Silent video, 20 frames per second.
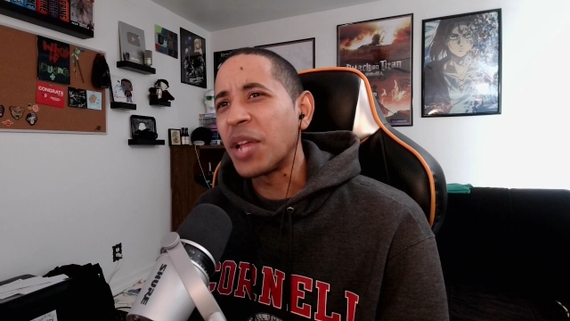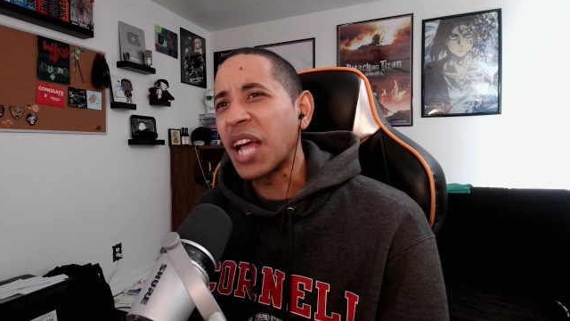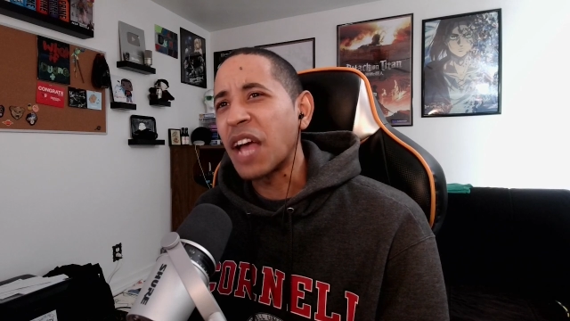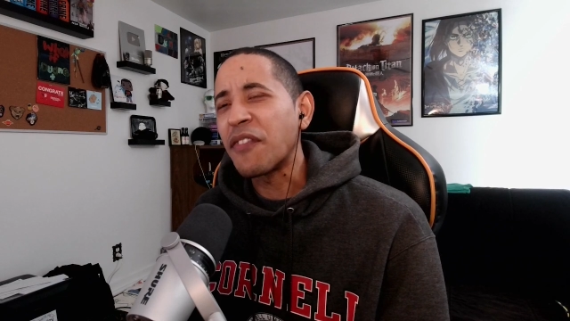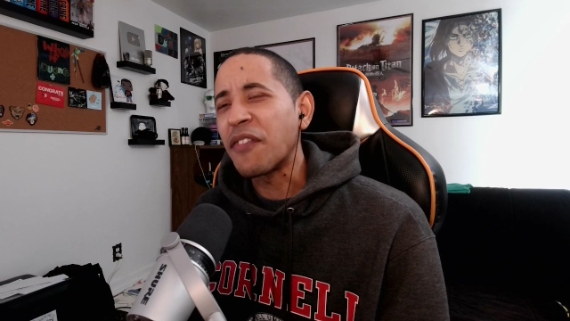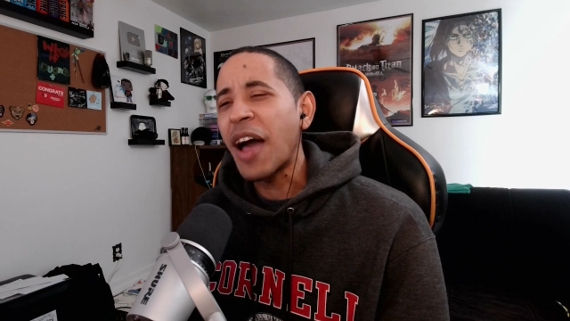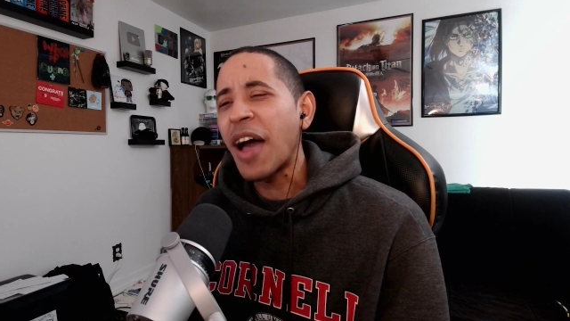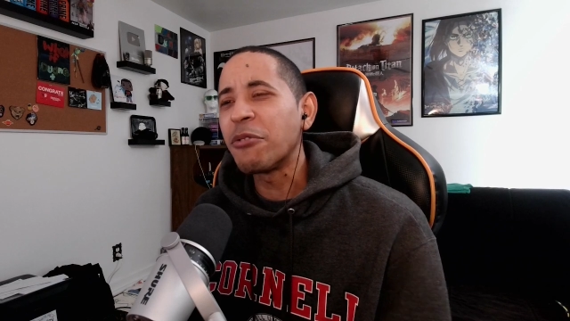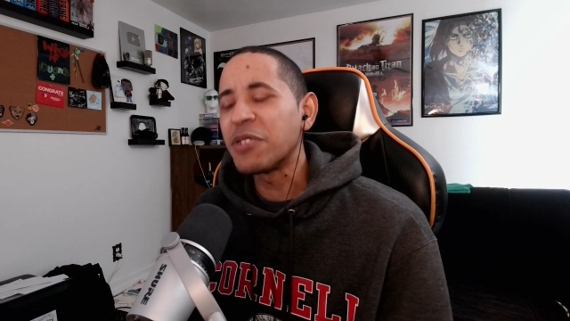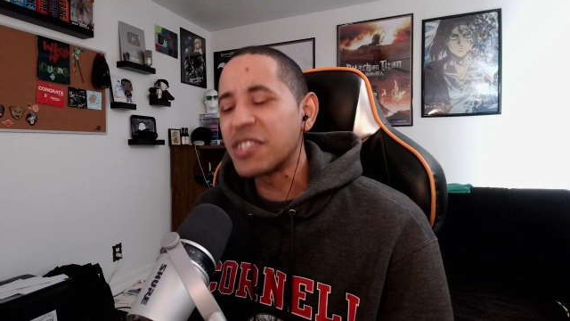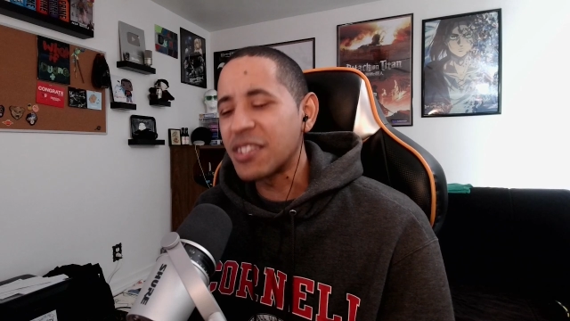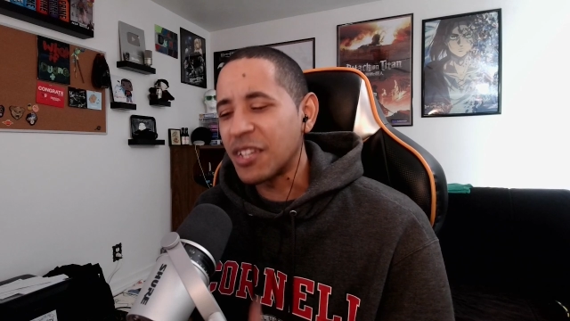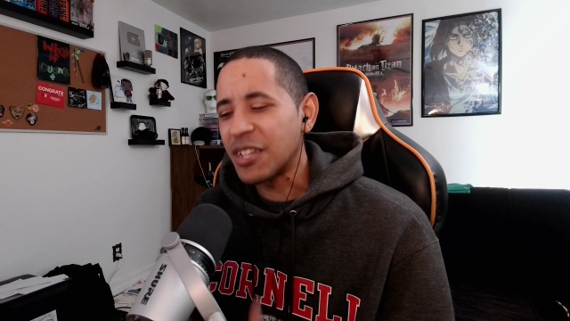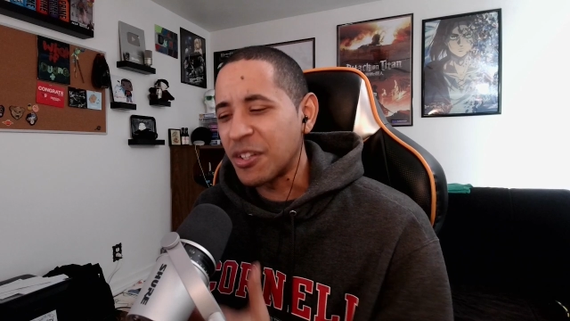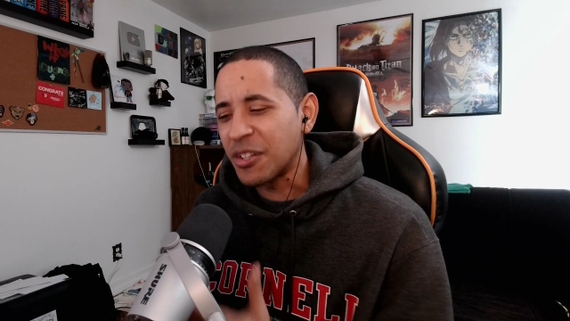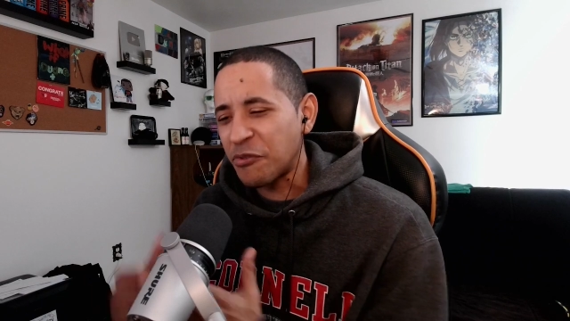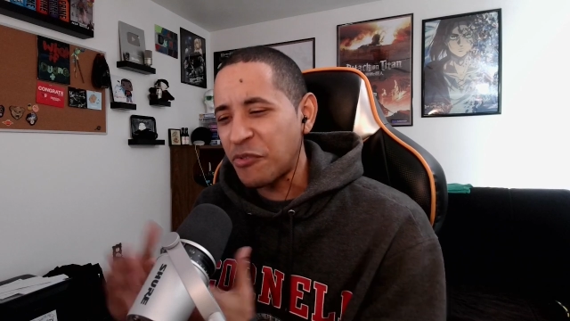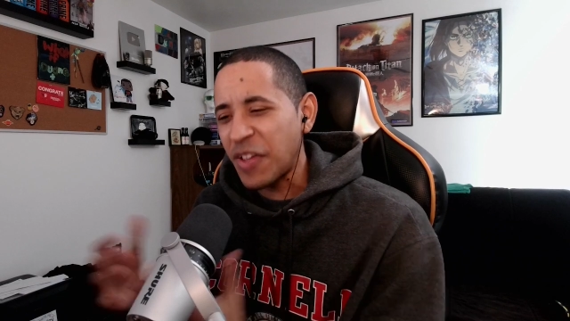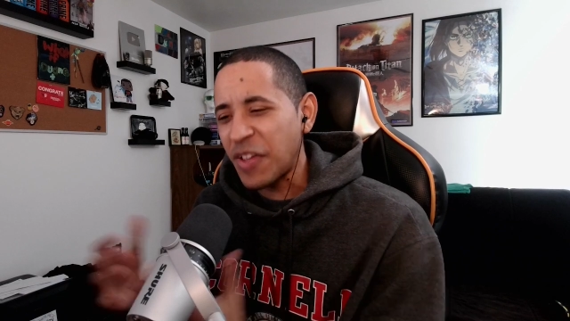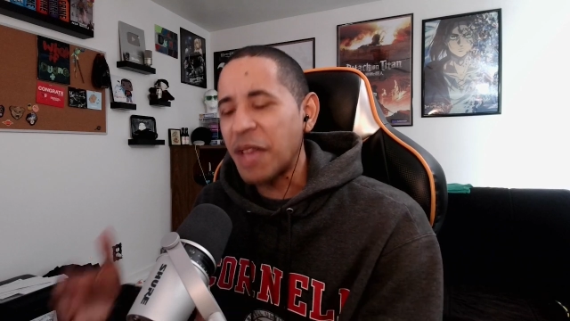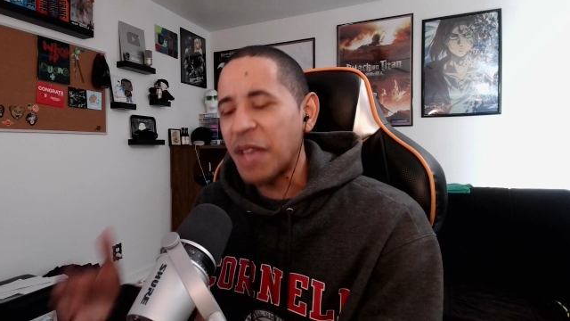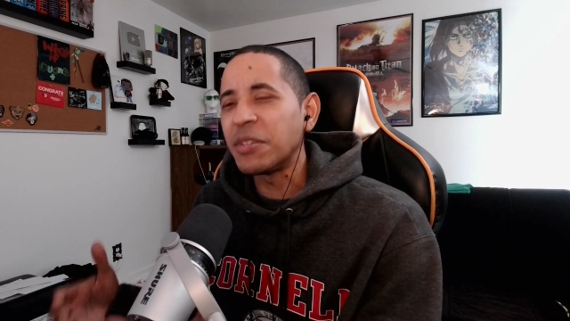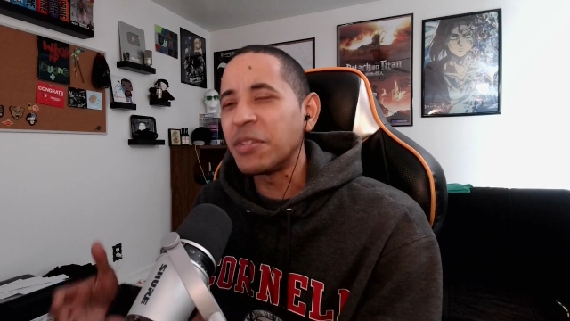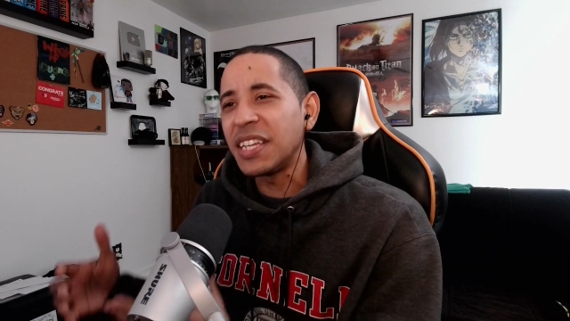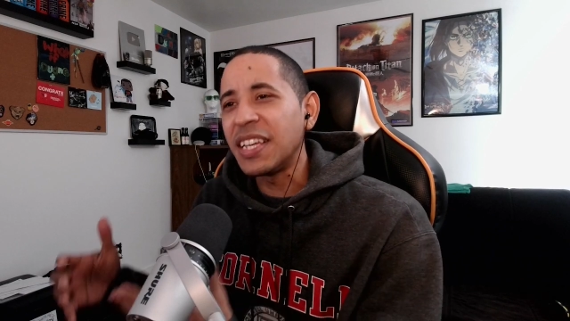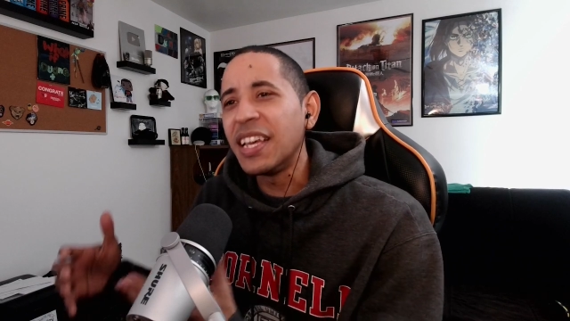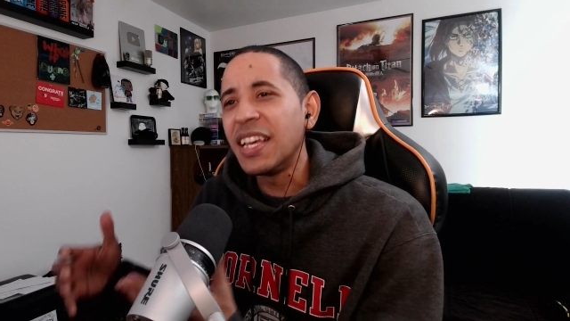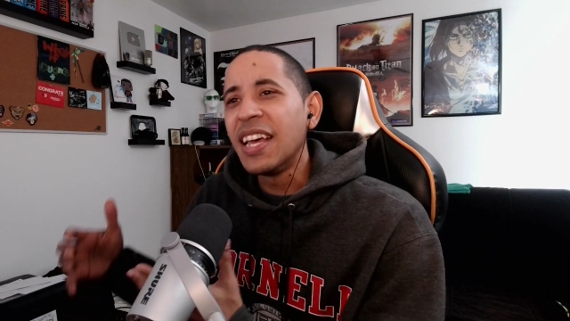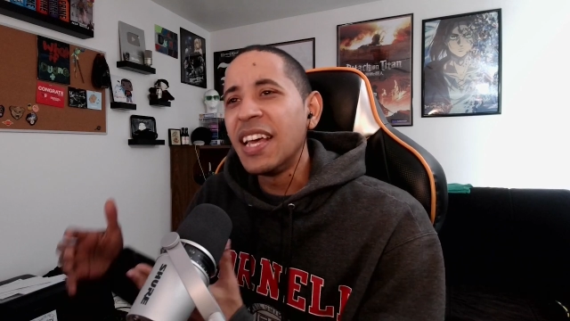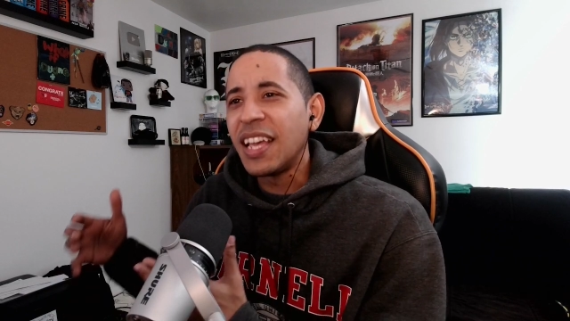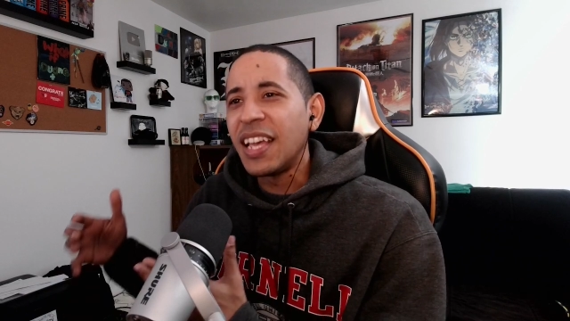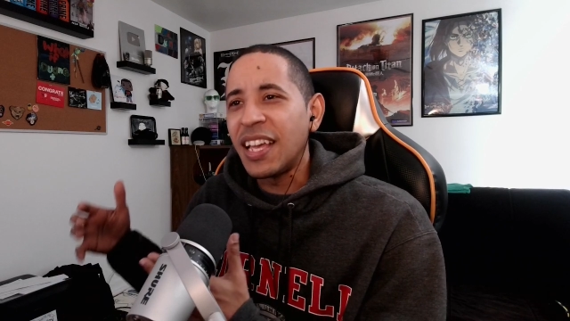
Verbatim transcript: Like if I was the family